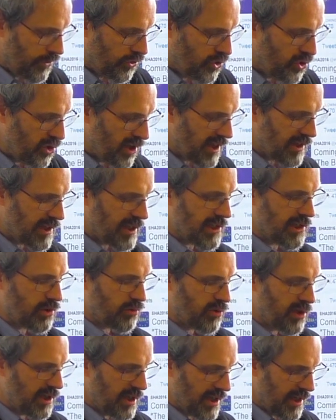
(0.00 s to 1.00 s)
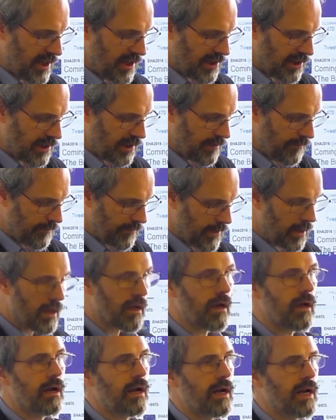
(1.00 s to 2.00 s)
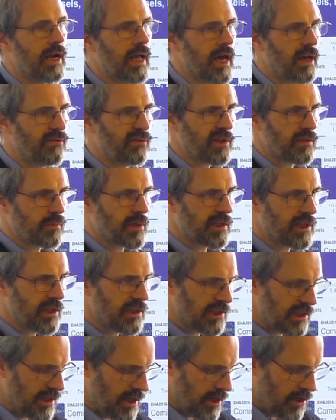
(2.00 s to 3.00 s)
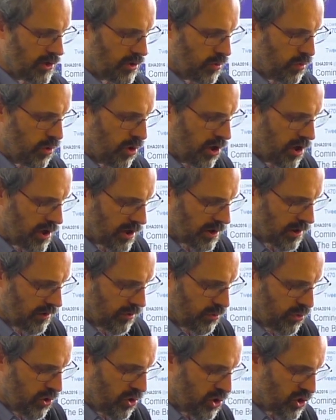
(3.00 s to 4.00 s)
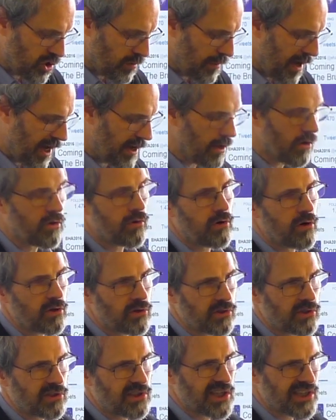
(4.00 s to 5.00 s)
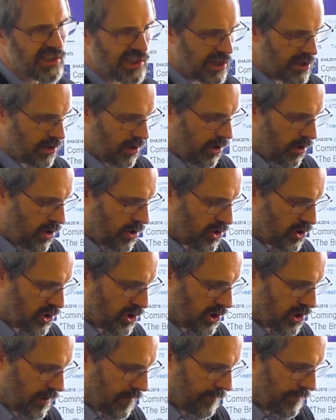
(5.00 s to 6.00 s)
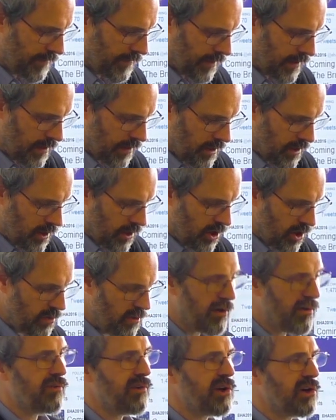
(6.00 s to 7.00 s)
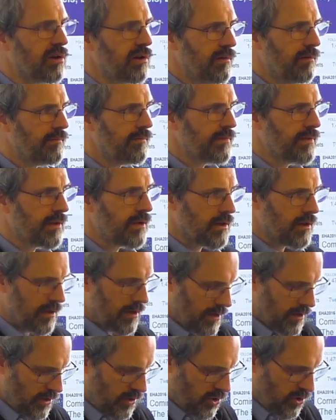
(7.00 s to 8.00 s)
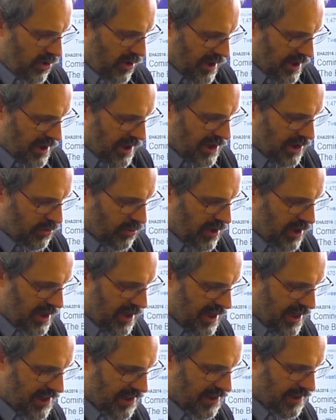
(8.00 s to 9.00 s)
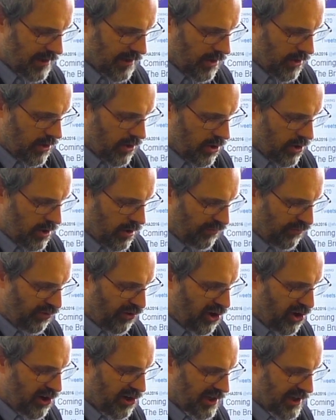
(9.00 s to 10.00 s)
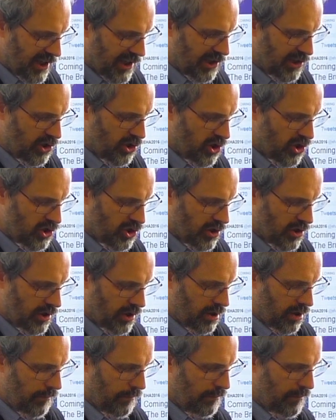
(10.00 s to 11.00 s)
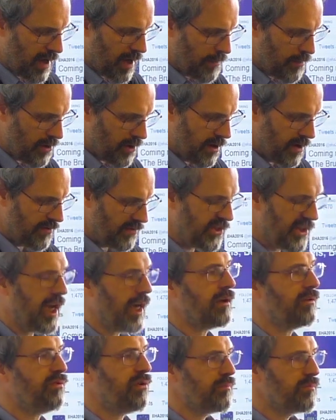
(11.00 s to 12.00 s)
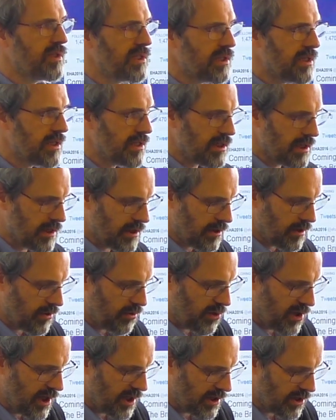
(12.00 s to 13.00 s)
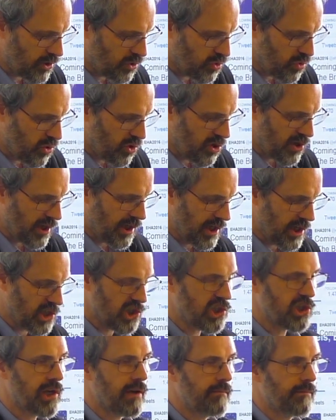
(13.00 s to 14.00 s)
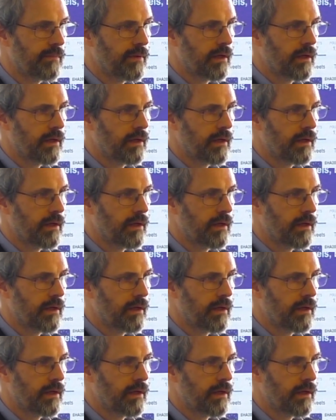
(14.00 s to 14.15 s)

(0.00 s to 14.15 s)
During these three days, life expectancy in the world rose by around 16 hours. However, during these three days, around 400,000 people died from diseases related to old age.